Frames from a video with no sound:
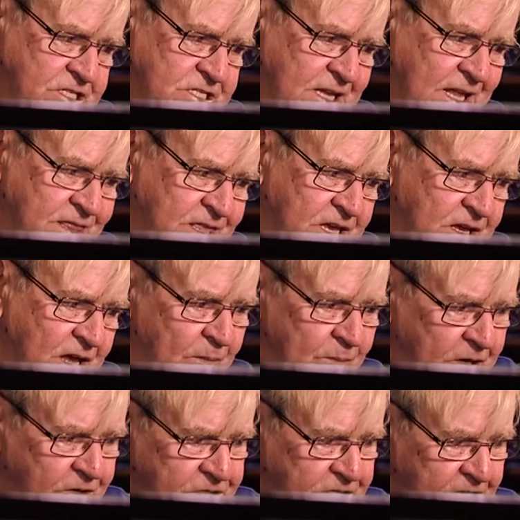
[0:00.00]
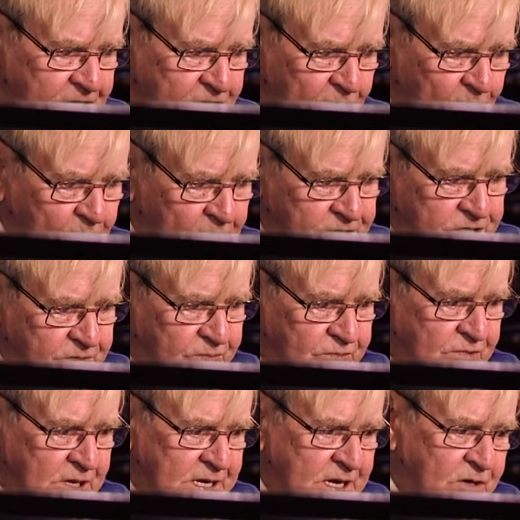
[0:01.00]
set the amount you want to
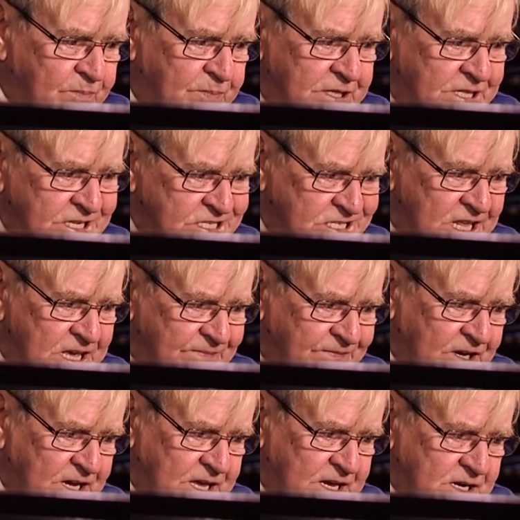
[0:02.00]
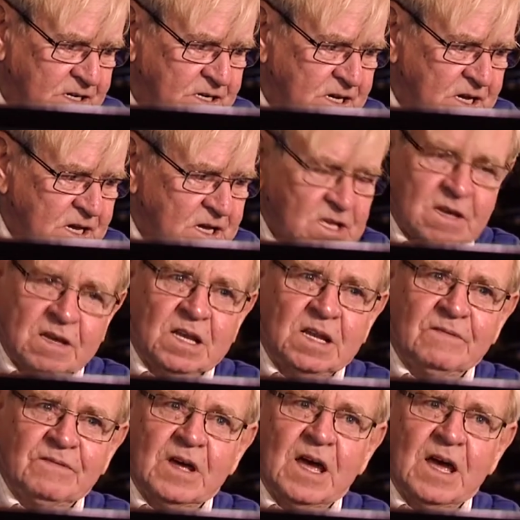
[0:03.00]
run out by this lever here. You can have a